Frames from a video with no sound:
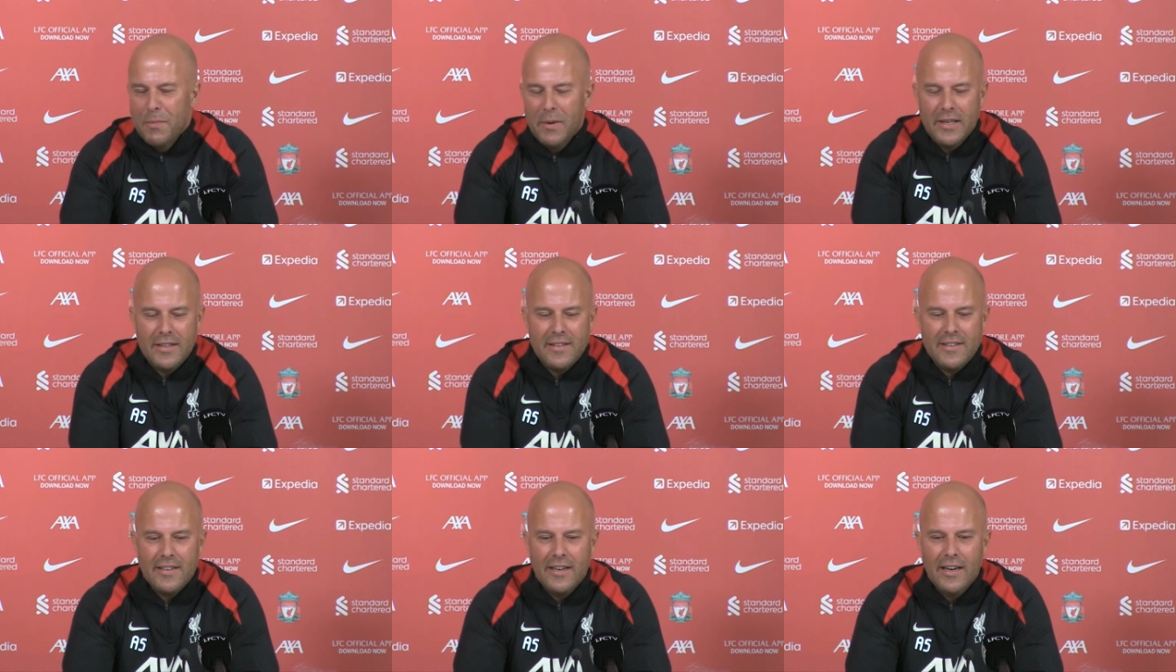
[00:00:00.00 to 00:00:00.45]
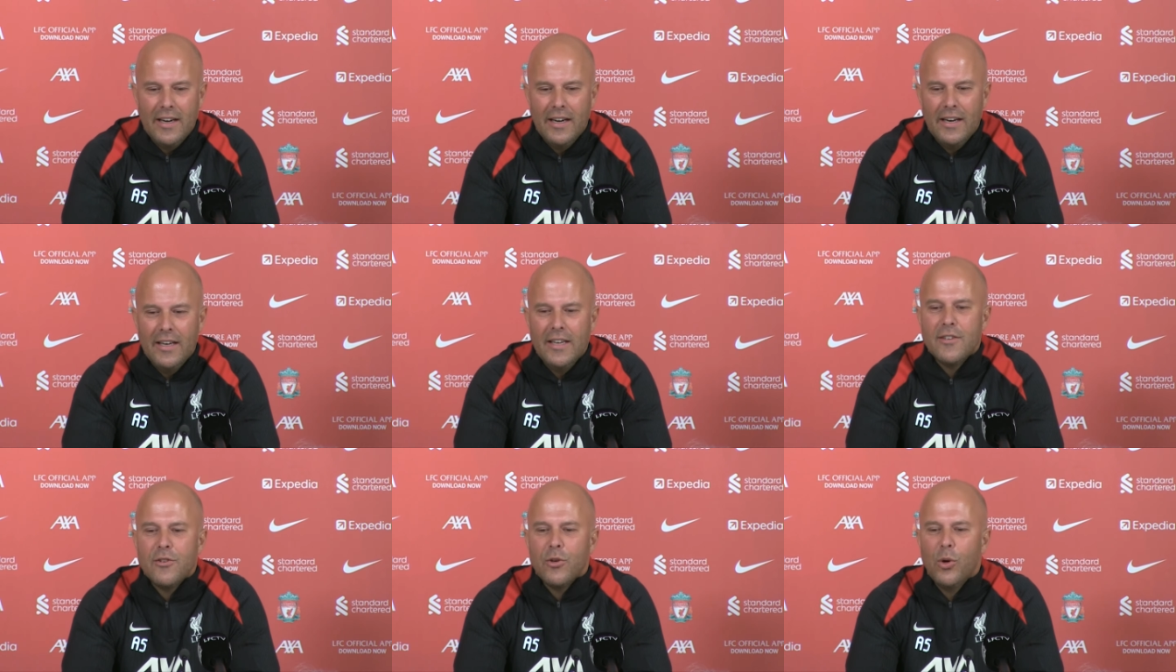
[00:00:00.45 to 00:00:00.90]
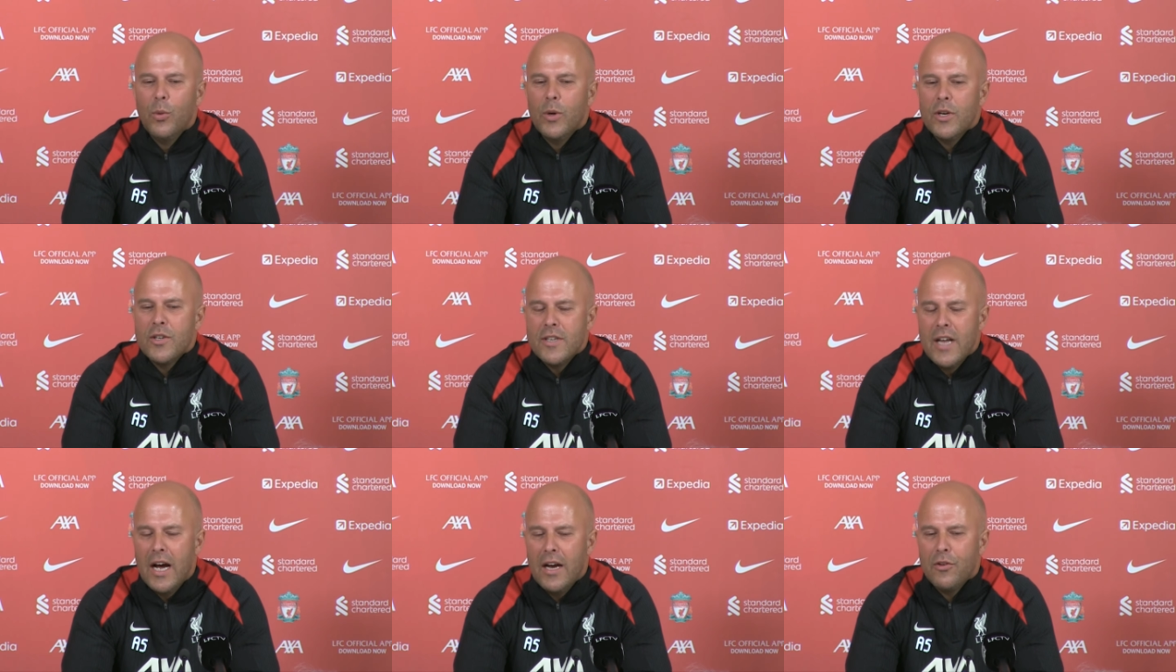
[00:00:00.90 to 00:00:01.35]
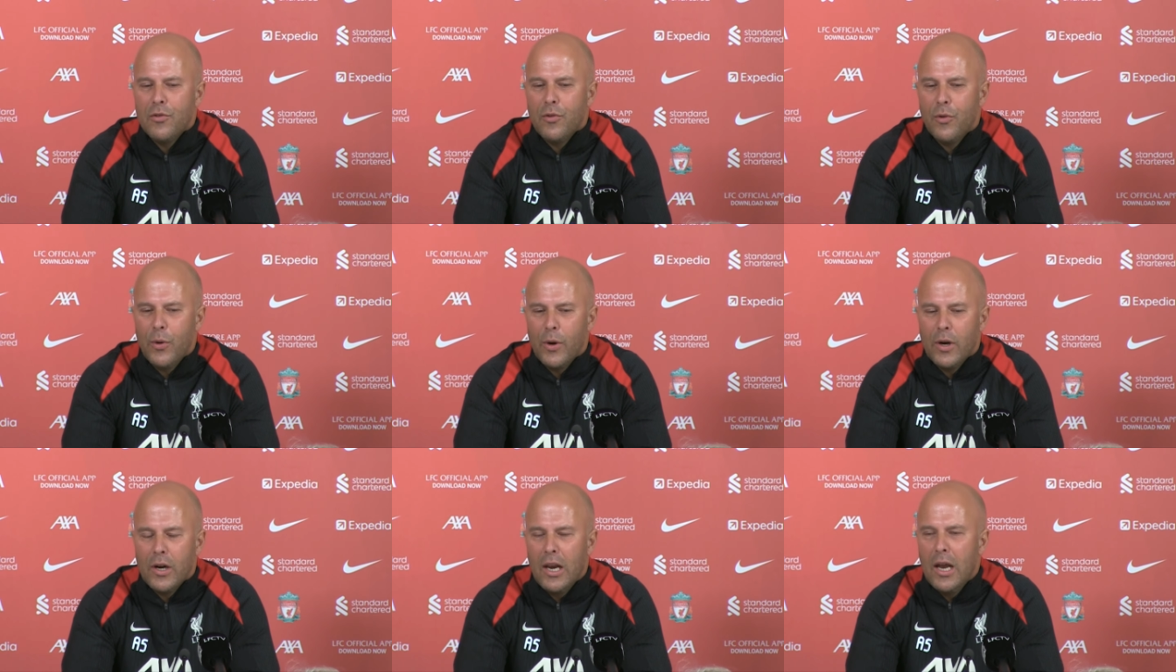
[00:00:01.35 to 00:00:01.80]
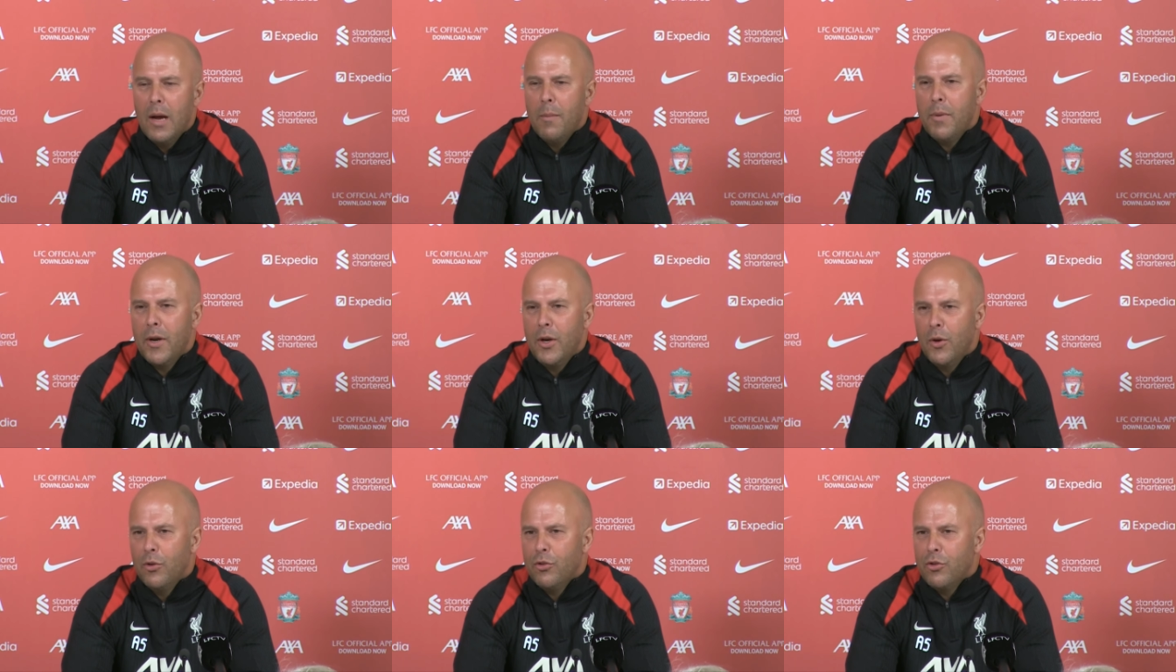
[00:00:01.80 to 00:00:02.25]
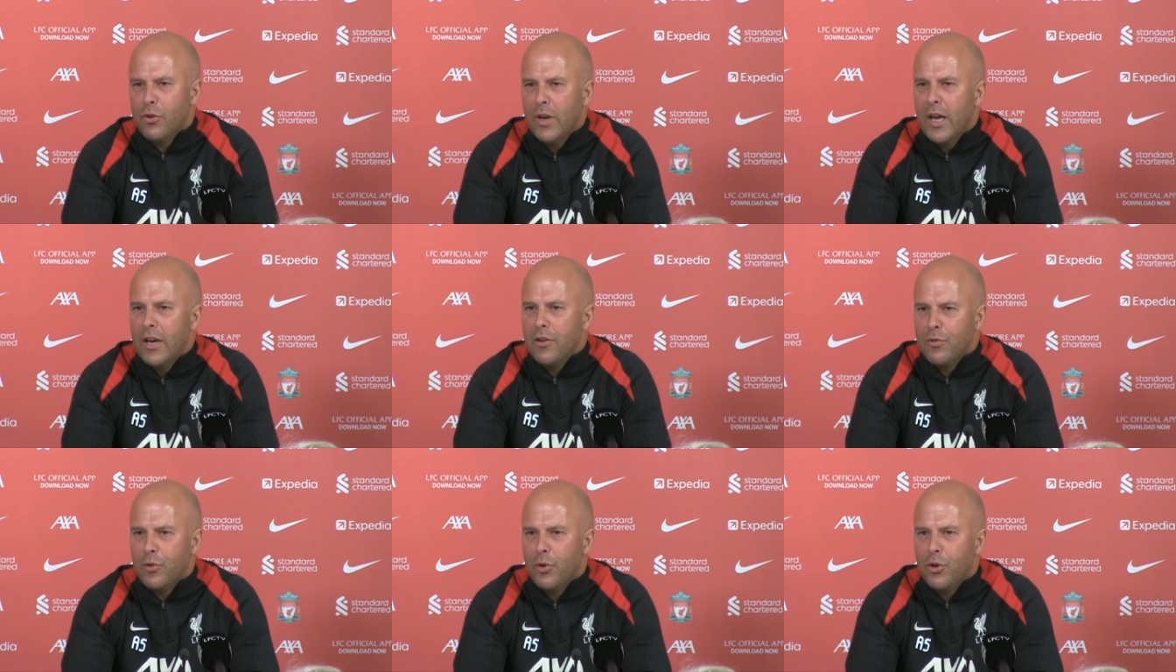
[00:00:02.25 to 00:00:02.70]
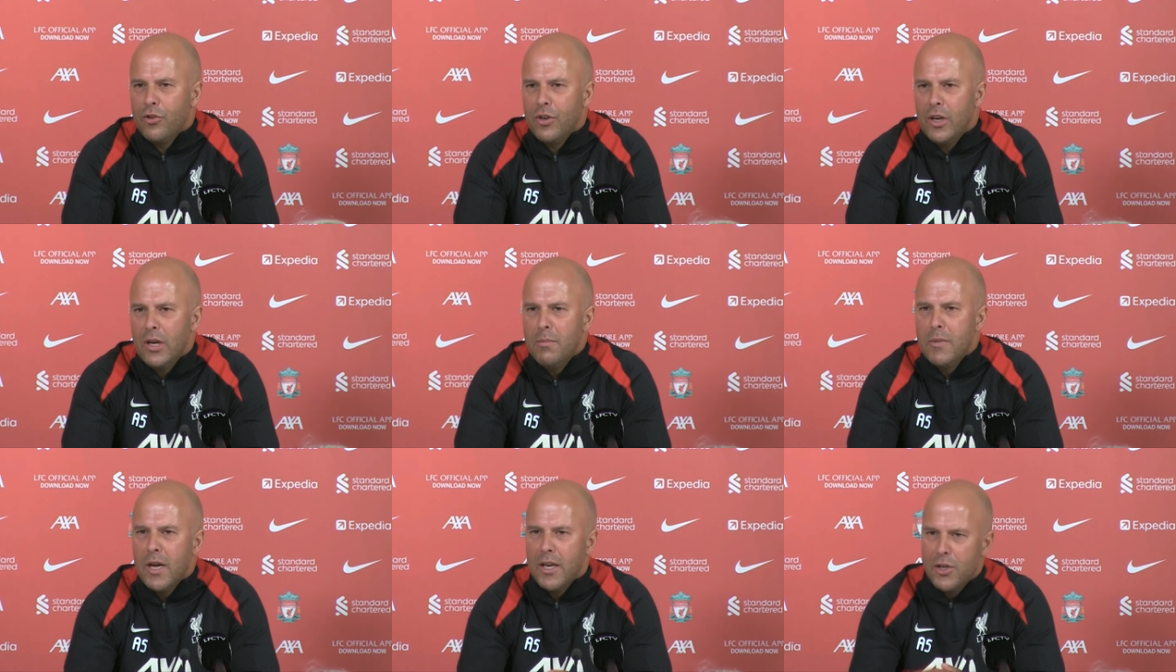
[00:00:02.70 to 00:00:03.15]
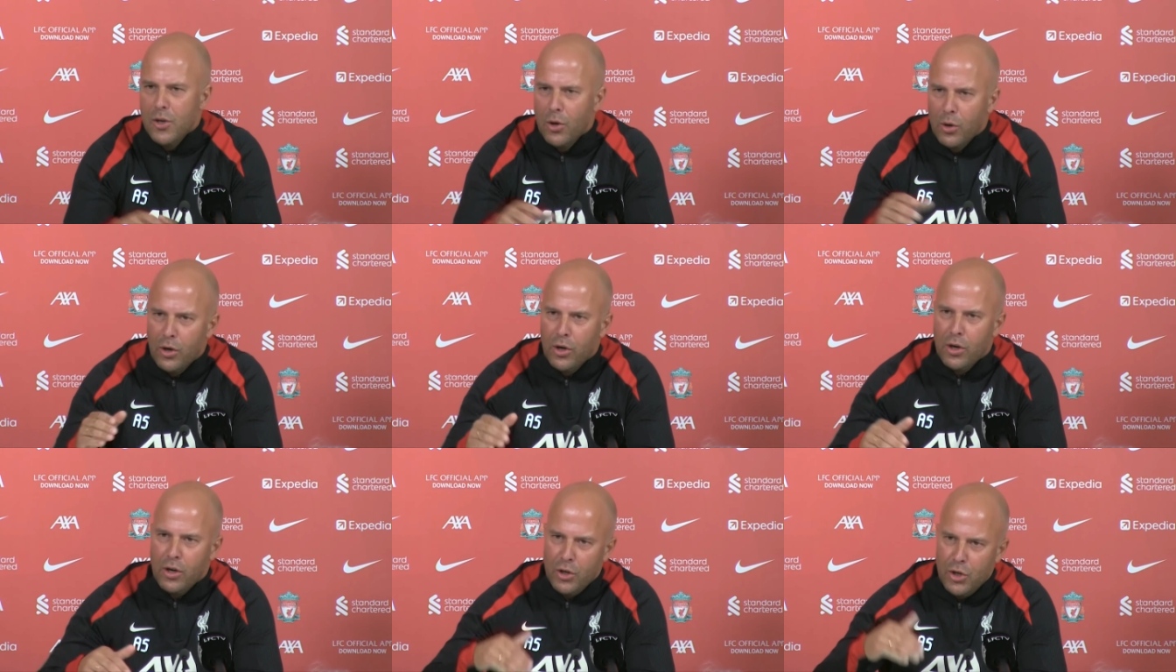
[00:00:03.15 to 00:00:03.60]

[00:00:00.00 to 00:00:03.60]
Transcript: But uh, it's always nice for a club and also nice for a team that young